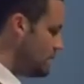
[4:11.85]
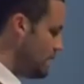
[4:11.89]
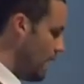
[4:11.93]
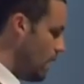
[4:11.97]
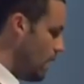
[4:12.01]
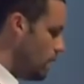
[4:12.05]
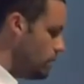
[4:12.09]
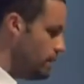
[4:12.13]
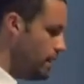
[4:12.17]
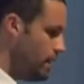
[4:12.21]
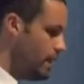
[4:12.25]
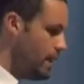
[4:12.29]

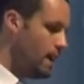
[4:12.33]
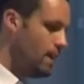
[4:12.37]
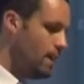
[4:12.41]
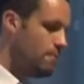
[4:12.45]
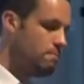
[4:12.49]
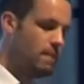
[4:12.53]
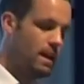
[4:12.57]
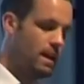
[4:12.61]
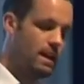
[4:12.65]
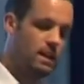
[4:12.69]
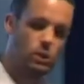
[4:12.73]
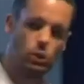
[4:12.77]
sales
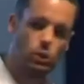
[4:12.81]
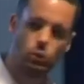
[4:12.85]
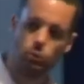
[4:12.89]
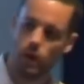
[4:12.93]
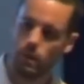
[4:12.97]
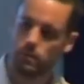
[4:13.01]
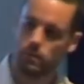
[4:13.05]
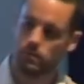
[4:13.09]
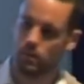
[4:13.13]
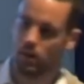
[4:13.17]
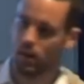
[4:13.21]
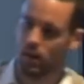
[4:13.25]
letter, any good
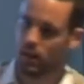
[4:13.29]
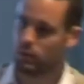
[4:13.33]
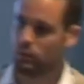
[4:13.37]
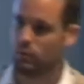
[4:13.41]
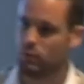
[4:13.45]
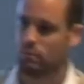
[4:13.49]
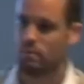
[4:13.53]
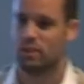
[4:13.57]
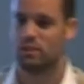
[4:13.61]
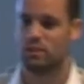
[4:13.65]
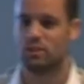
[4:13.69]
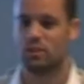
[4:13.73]
website that
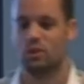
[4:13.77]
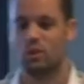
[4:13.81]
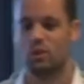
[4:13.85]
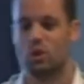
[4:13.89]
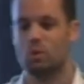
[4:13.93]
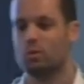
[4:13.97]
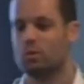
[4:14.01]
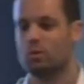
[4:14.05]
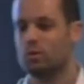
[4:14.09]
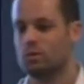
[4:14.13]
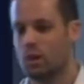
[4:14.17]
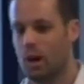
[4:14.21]
we've mentioned
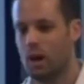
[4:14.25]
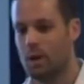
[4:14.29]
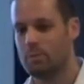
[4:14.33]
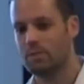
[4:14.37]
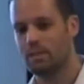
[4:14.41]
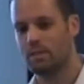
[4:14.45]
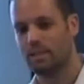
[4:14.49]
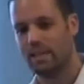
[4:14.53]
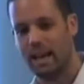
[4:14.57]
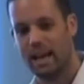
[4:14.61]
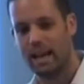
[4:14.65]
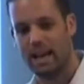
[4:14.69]
numerous
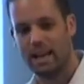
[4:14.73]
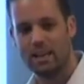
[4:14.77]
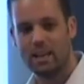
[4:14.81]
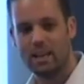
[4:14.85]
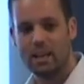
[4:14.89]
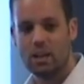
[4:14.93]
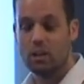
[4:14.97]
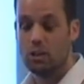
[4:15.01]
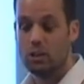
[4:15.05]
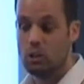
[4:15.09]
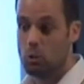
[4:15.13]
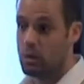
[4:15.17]
times today,
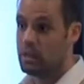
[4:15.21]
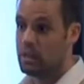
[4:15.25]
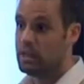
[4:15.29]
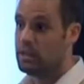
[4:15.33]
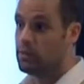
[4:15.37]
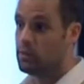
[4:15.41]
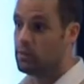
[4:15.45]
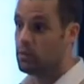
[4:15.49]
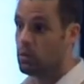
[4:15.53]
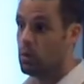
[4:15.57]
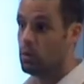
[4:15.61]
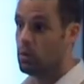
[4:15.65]
you want to
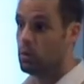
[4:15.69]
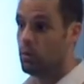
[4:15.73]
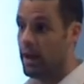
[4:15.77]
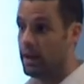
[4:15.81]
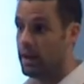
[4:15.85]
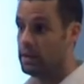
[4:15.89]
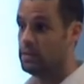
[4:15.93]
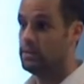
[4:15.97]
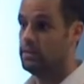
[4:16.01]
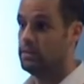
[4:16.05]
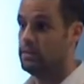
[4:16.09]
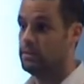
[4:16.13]
give a call to
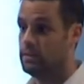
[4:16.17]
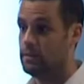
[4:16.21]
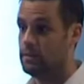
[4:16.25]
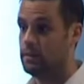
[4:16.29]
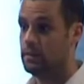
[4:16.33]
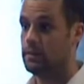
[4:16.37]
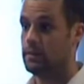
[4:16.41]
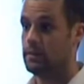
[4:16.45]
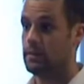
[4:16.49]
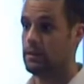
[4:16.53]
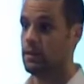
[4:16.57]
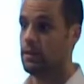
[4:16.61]
action.
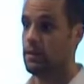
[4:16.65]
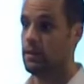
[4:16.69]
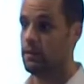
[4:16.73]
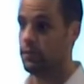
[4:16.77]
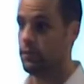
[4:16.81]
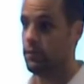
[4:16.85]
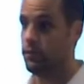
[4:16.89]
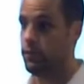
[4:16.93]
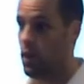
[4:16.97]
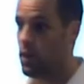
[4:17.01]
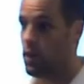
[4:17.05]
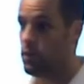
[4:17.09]

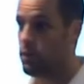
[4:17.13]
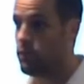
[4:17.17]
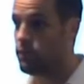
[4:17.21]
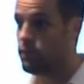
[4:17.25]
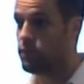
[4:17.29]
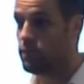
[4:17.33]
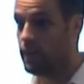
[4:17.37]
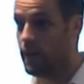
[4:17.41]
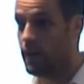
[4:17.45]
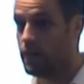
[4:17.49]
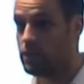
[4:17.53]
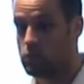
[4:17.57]
For further
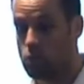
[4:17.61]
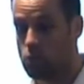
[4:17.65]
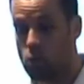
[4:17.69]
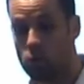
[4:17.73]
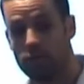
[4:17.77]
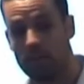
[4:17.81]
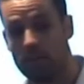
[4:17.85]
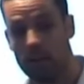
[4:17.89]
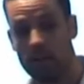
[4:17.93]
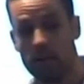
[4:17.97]
information or for